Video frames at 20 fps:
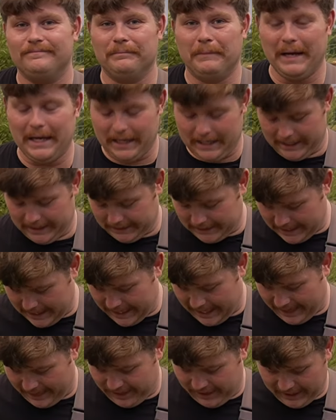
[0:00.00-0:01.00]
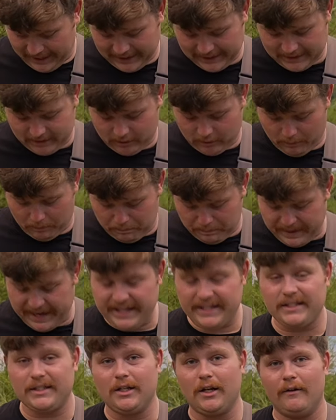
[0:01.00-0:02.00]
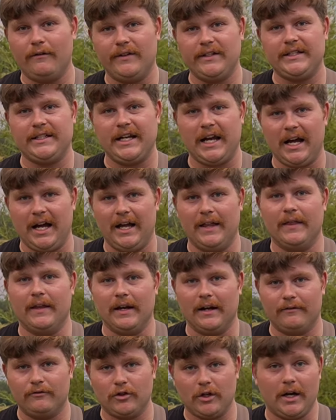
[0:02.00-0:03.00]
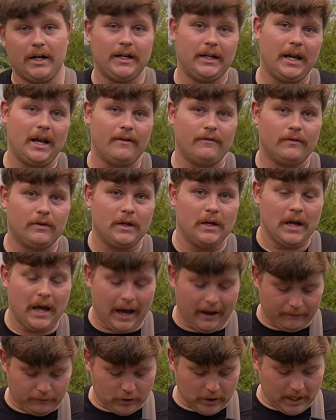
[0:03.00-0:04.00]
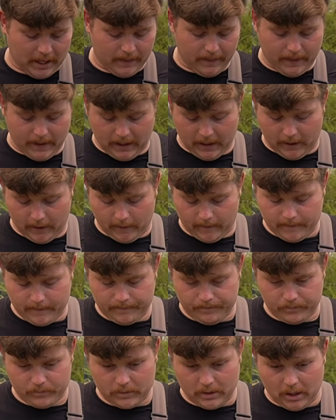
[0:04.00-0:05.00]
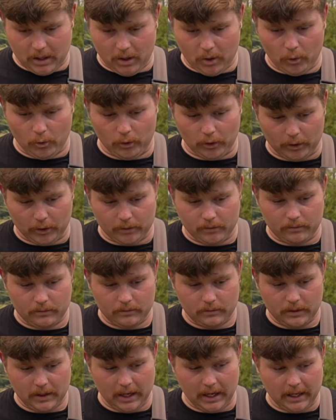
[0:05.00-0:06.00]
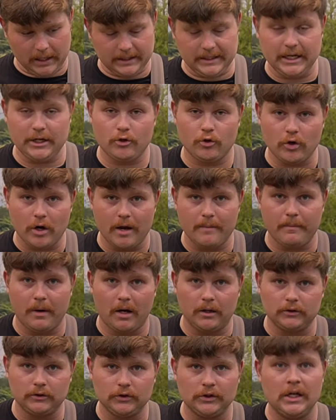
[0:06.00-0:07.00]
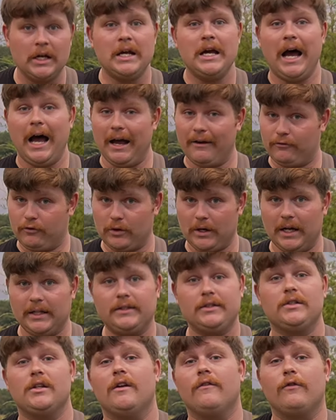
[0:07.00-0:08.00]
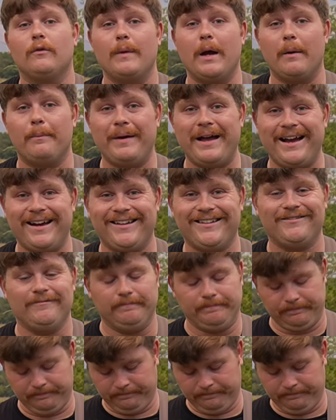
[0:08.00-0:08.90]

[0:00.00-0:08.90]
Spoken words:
man, I think it's the best of its kind that I've tried. And I've tried their older Dendrite models. I've tried stuff from Alpaca.